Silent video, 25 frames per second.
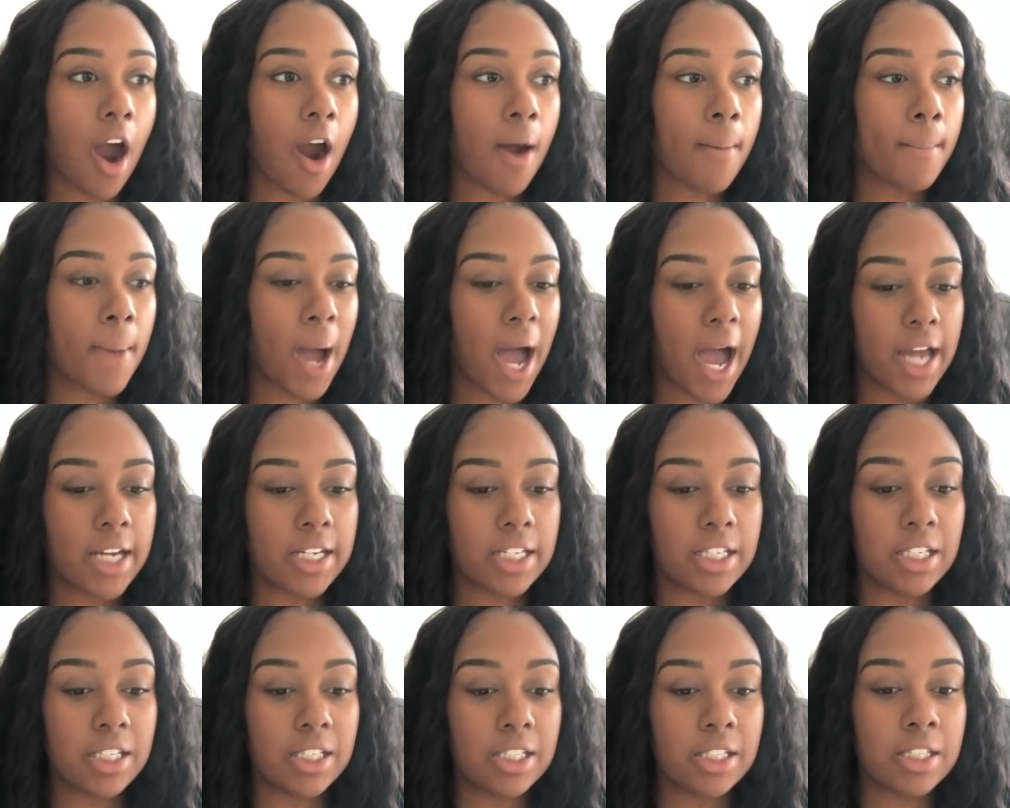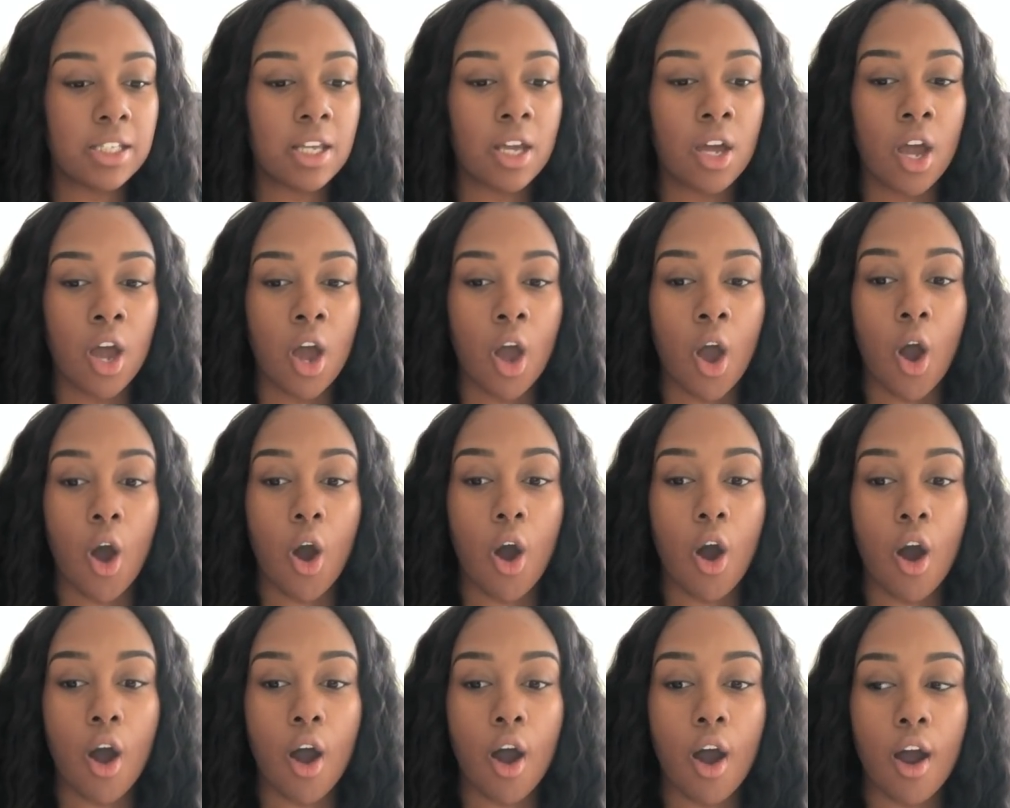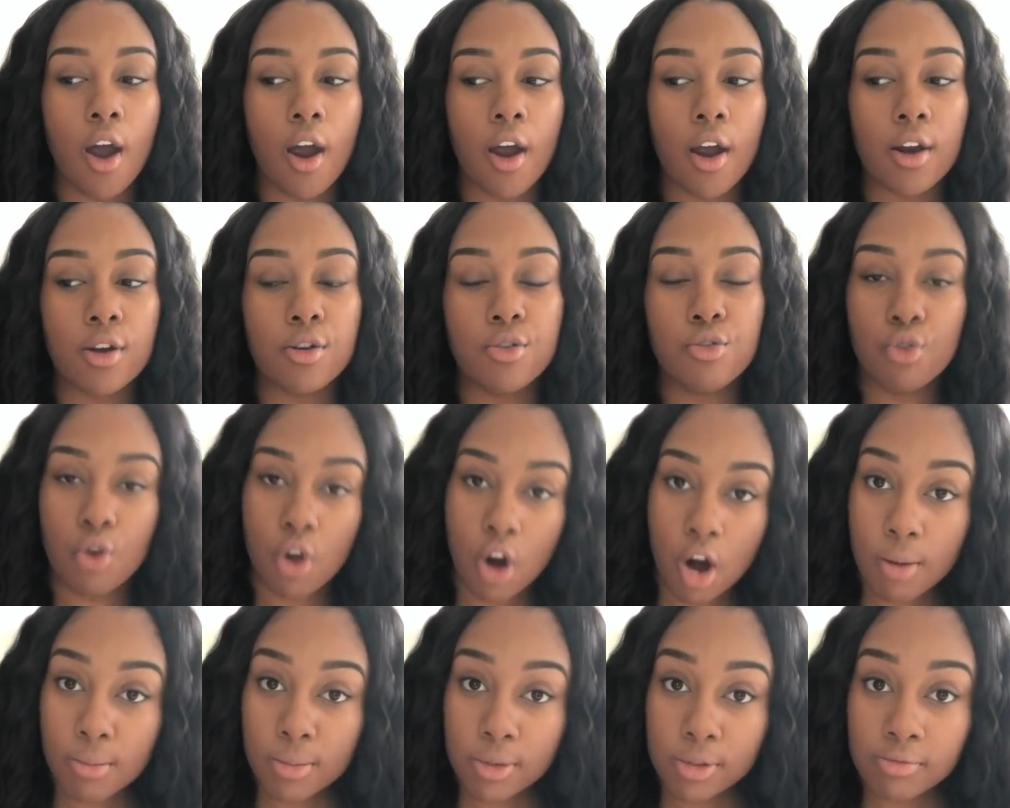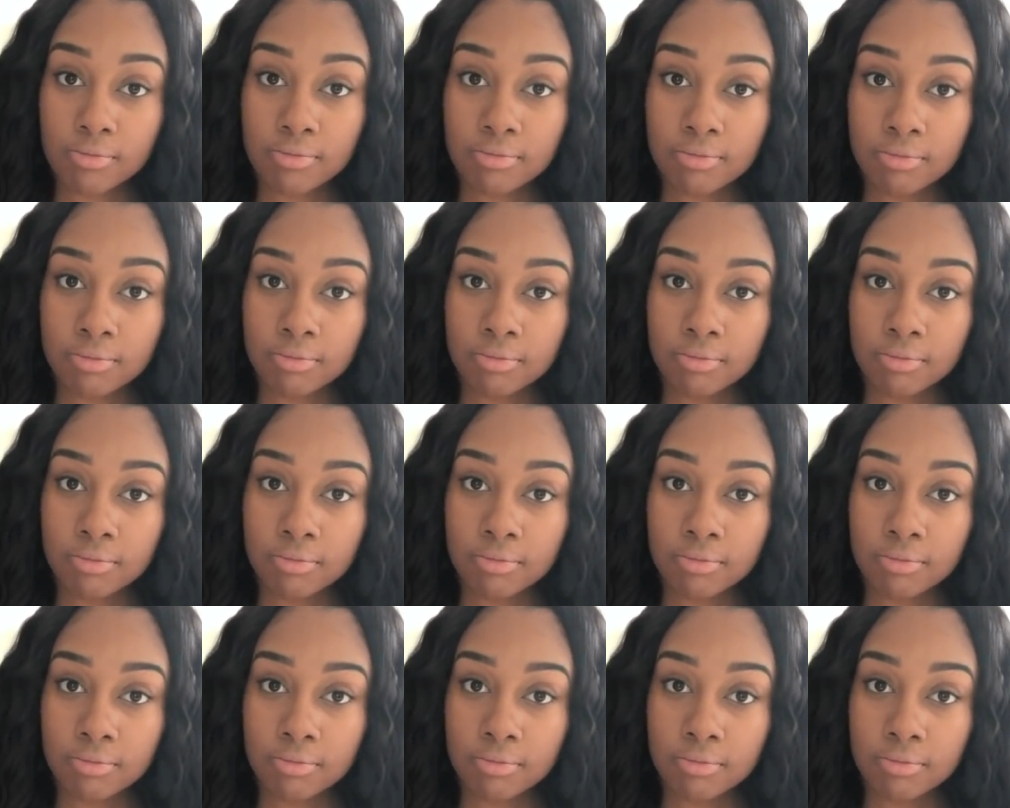our bodies are normal